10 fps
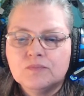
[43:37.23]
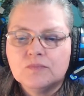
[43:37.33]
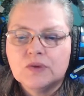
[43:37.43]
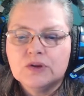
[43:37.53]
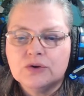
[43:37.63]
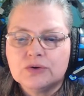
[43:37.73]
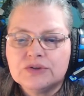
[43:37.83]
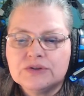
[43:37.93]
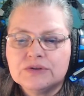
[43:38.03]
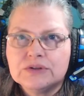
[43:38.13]
your
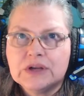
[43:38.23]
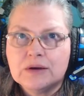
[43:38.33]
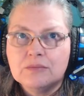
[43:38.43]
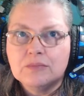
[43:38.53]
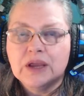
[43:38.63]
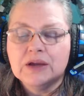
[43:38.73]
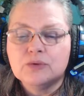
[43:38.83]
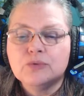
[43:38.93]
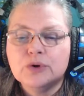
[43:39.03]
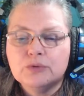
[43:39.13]
stem
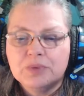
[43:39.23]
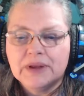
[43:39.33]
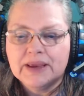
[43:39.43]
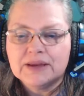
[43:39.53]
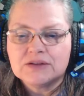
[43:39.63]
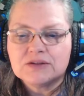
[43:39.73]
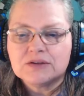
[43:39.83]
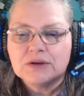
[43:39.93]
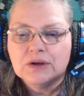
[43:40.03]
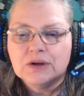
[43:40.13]
and root plants
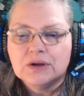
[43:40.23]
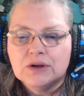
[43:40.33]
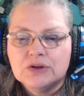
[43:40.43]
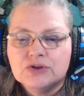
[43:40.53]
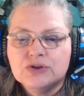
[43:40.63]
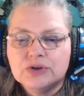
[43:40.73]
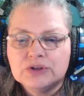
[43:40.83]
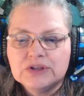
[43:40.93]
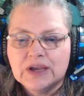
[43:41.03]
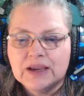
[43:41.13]

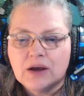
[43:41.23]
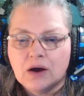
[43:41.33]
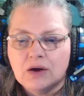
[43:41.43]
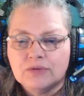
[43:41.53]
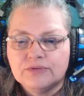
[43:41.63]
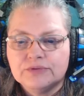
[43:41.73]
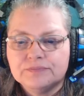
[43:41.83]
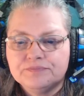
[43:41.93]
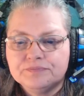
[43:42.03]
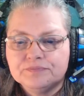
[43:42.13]
should take off,
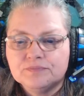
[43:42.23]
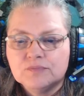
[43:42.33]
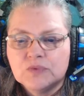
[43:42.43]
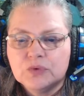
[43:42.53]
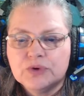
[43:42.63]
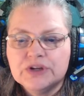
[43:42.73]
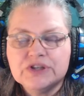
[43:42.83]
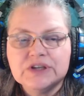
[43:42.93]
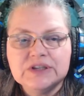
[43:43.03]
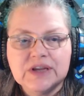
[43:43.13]

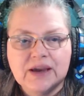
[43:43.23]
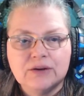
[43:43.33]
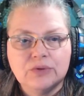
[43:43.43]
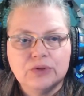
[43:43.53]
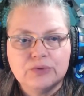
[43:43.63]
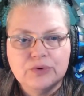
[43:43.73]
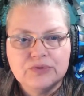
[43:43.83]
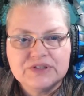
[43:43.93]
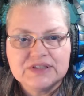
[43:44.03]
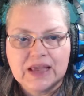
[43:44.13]
reaching down through
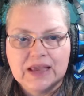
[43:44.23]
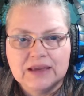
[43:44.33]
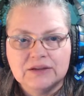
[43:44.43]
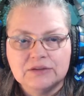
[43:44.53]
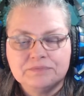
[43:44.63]
the sand